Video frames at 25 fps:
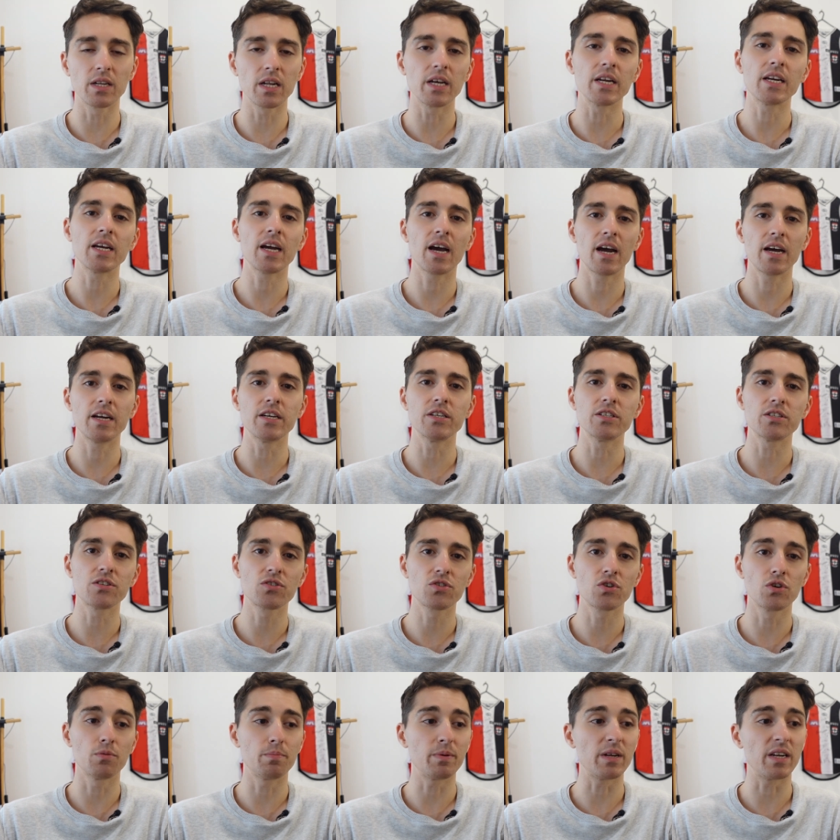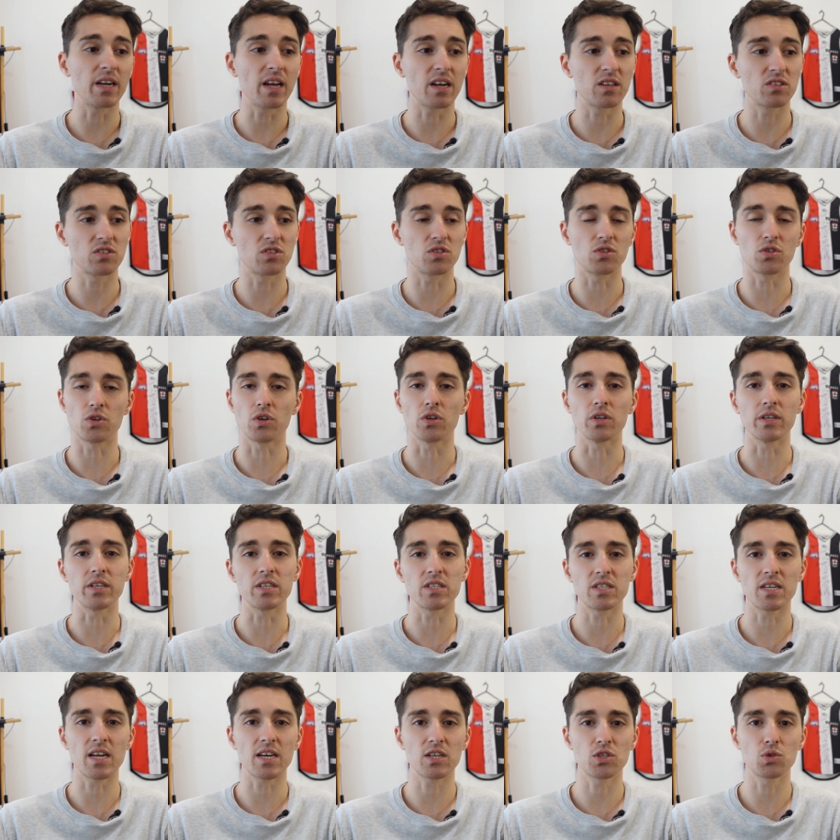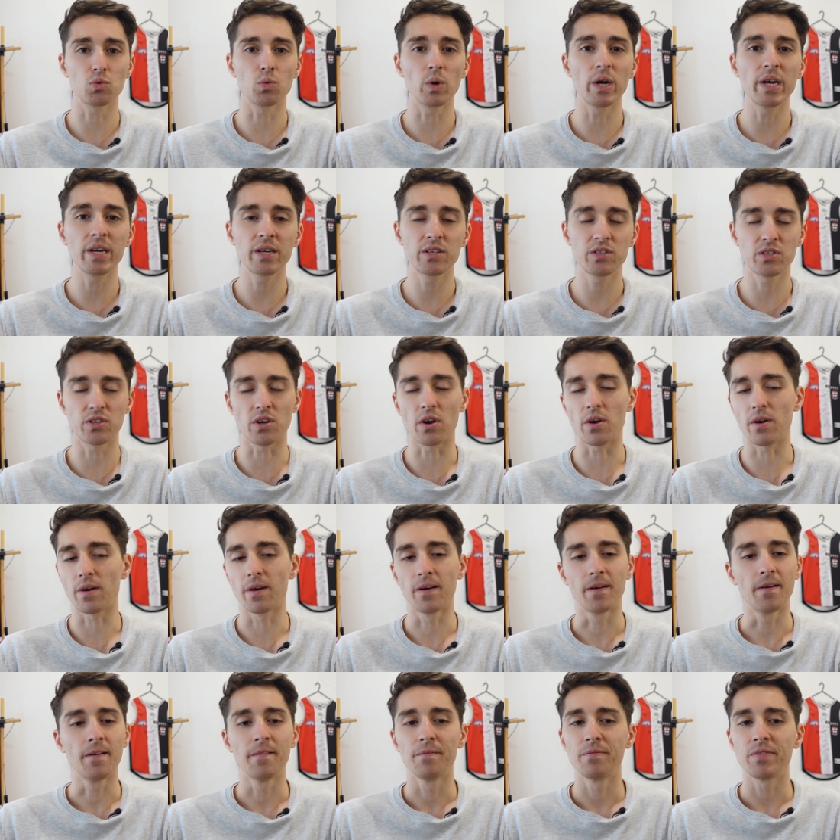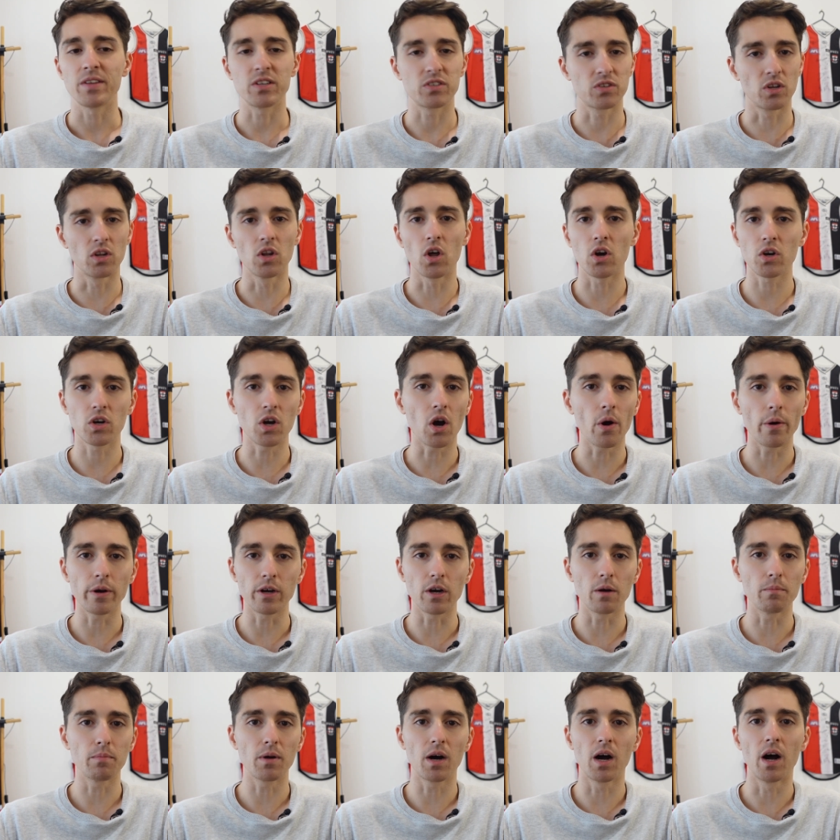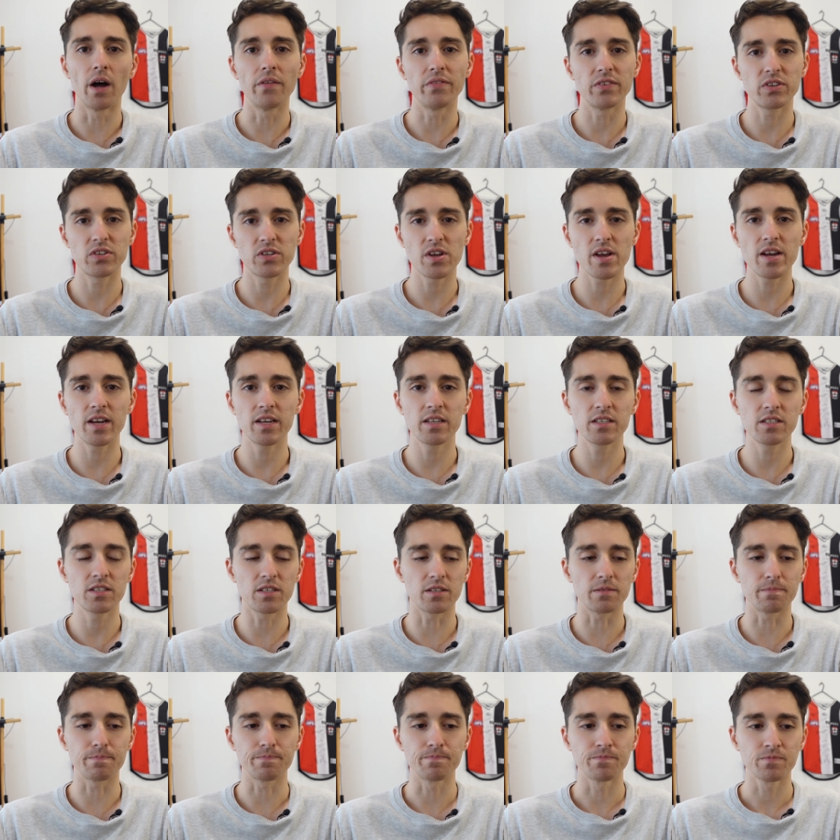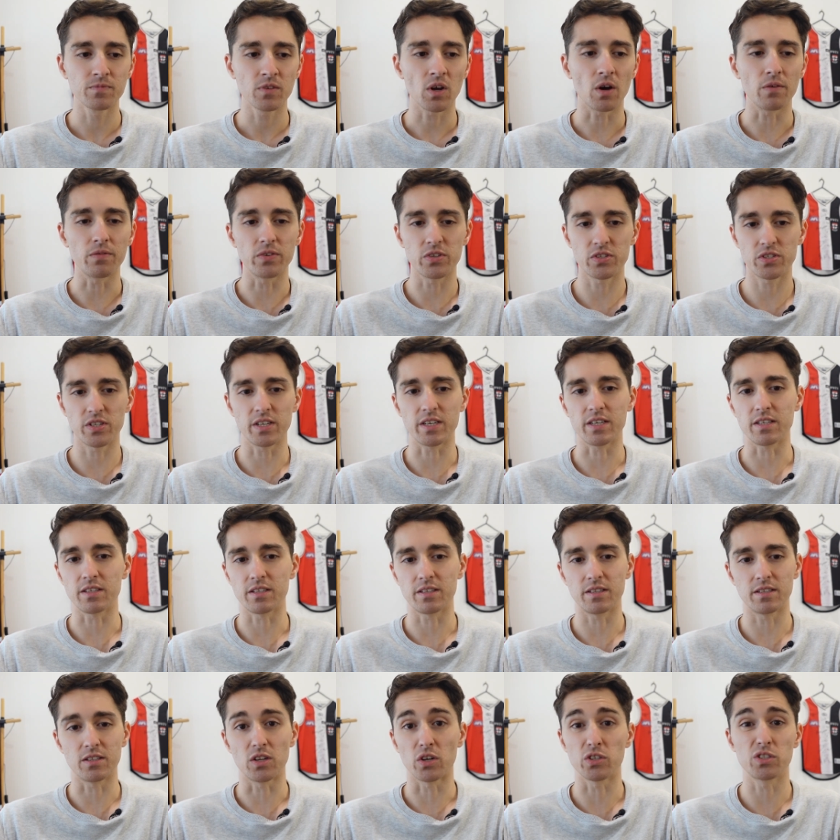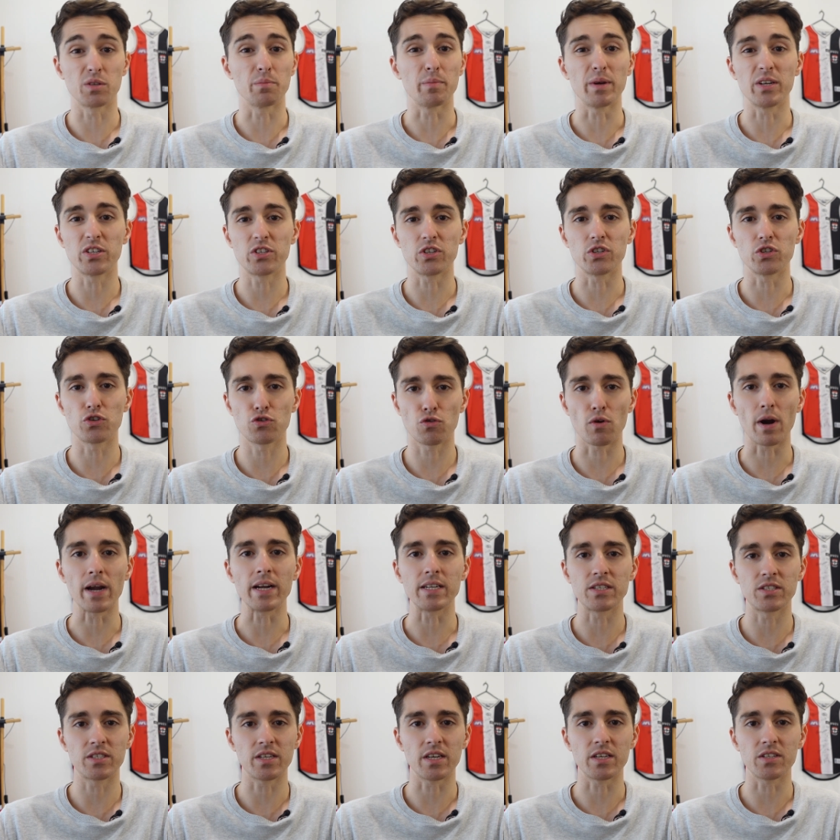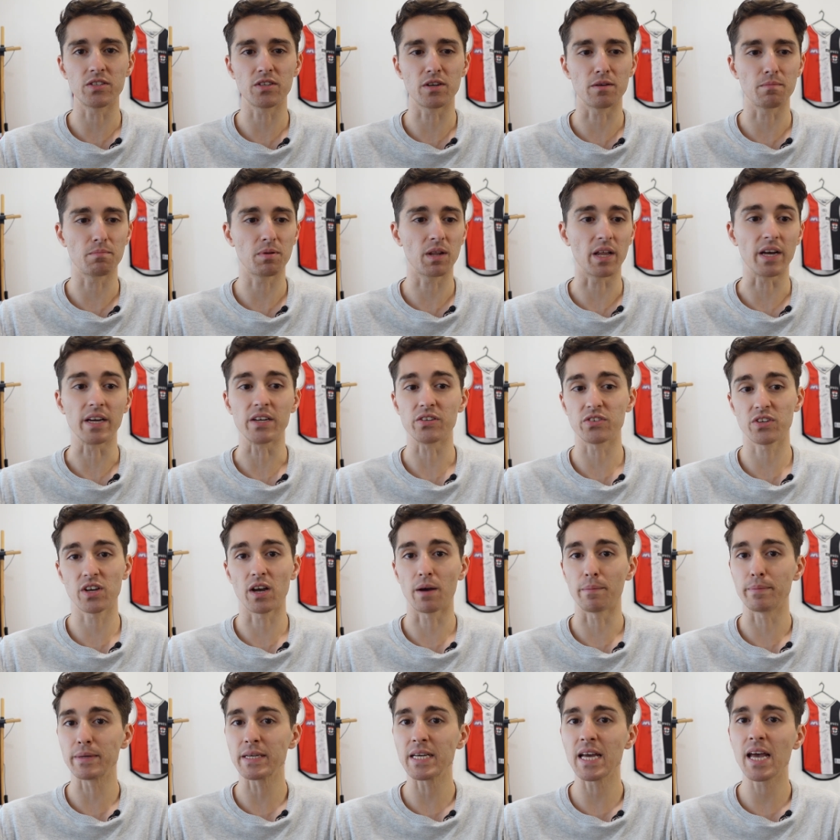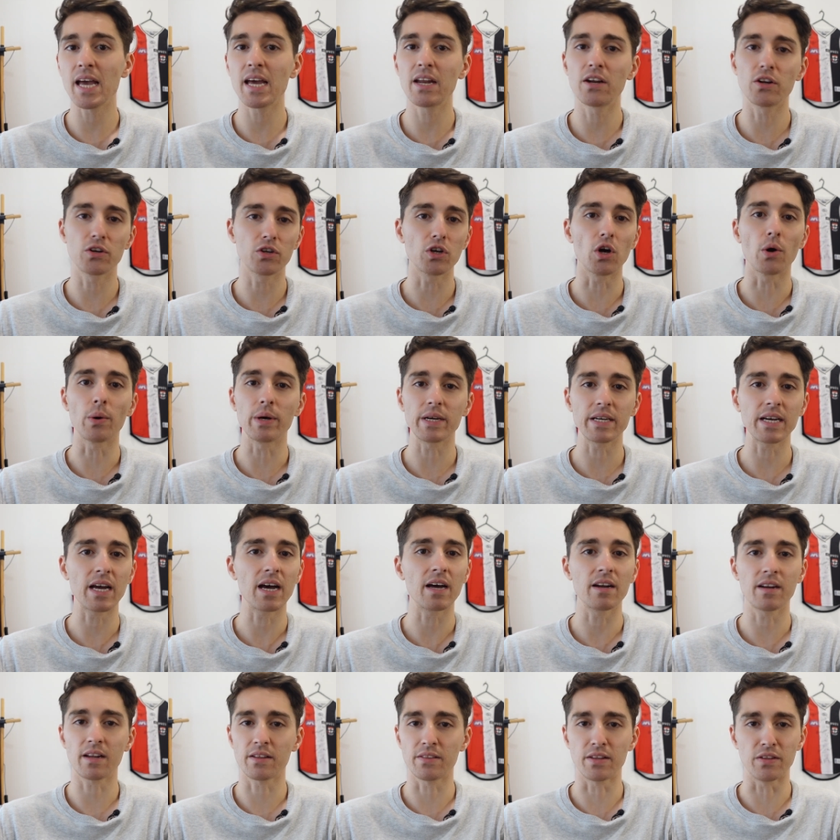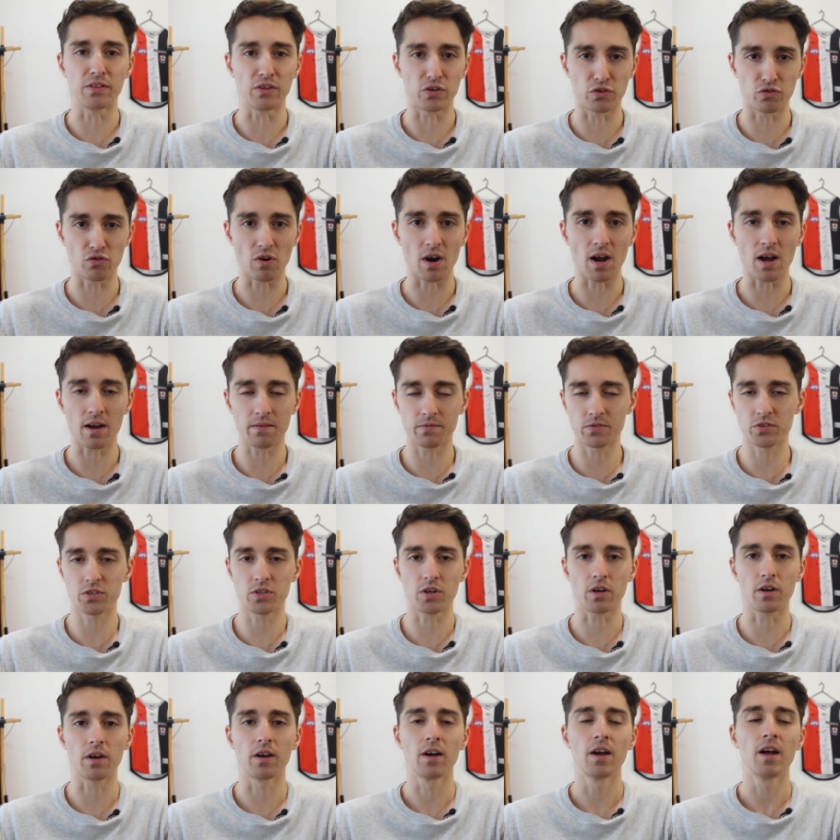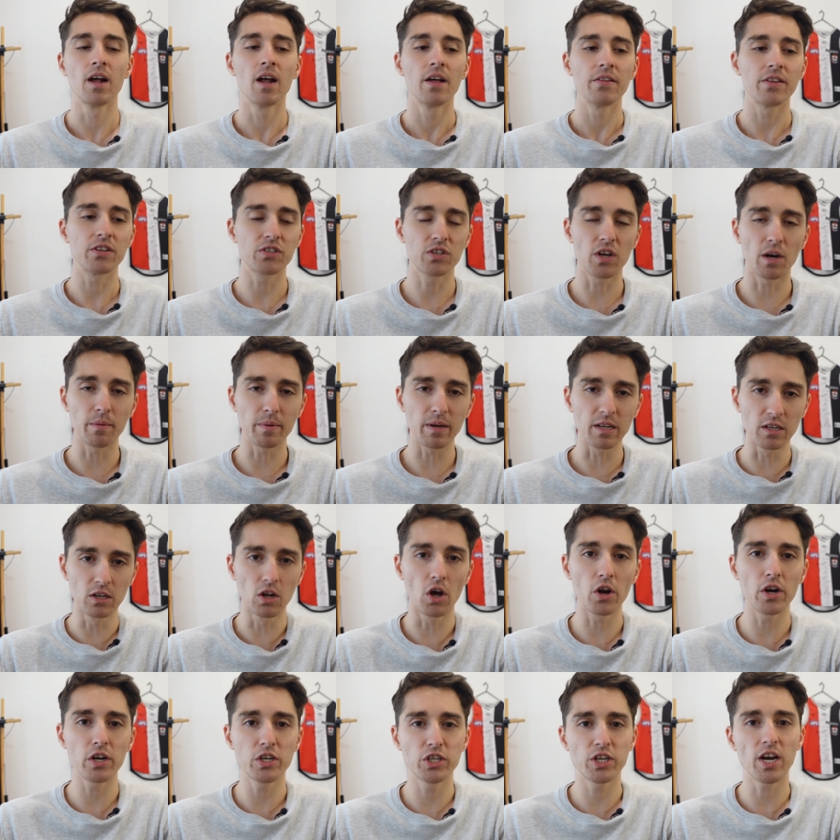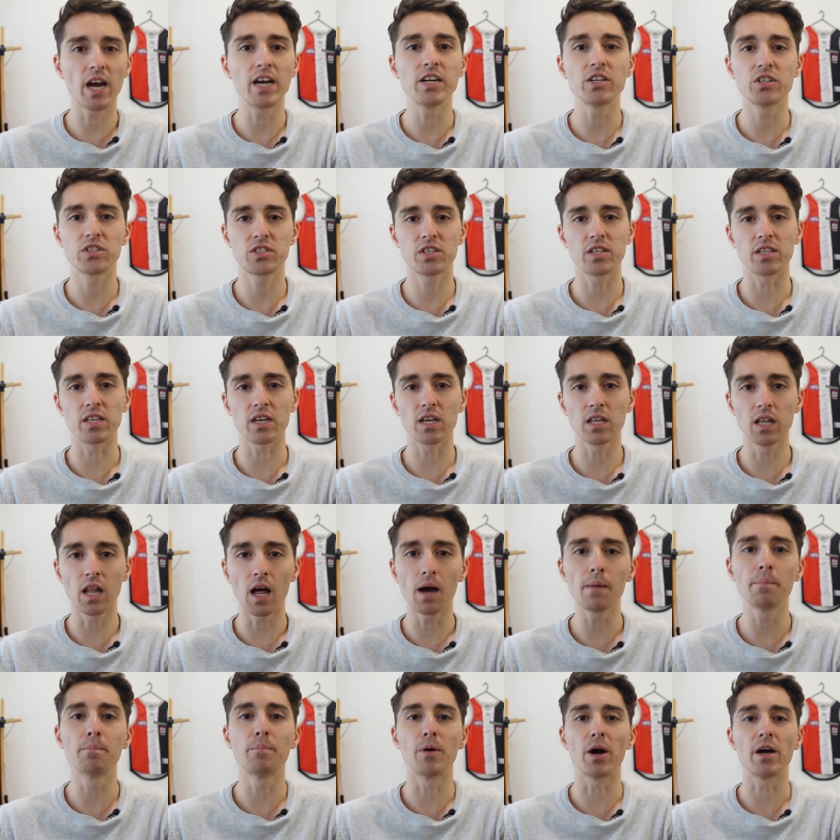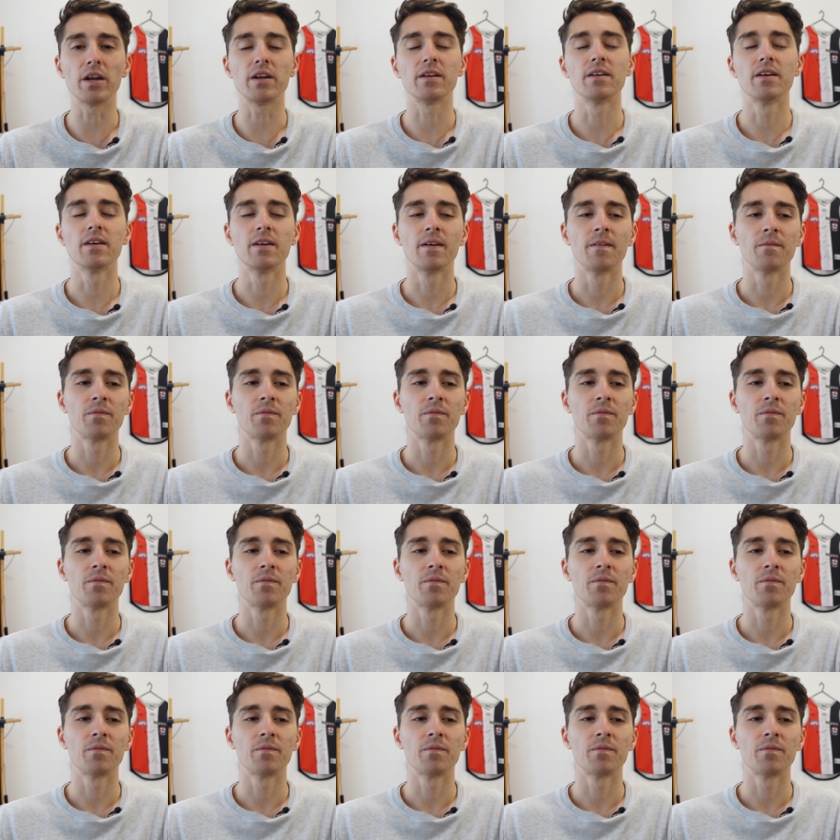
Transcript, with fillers: Lenny Hayes could be announced as early as next week. So there's a lot going on behind the scenes and obviously not to mention trade season players coming in and going out and then the draft. So there's going to be a lot of changes to the club, but